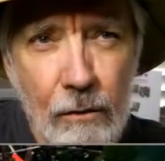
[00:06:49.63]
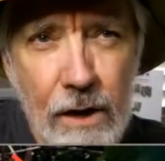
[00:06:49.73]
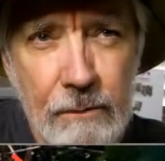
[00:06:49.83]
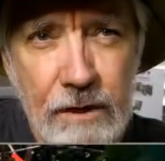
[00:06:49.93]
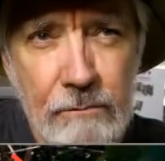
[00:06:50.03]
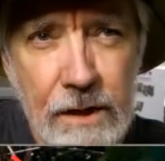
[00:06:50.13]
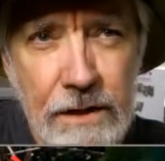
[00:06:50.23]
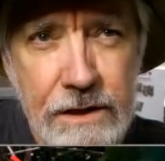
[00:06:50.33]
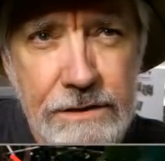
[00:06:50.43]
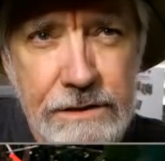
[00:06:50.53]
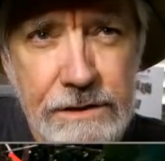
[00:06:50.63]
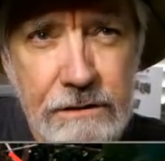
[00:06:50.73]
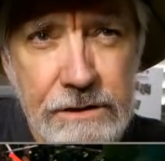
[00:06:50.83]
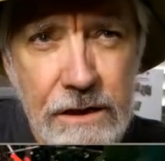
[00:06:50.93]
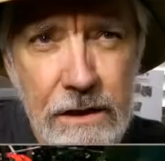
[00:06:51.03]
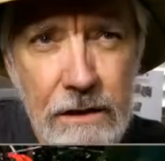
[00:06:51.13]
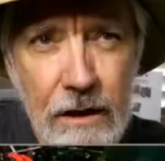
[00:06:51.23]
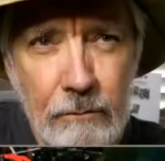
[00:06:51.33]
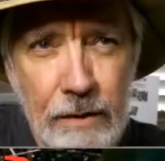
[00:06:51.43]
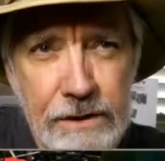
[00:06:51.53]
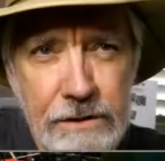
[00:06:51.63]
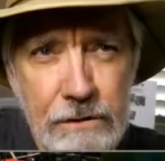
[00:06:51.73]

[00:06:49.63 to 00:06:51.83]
What I mean by this is there's a bunch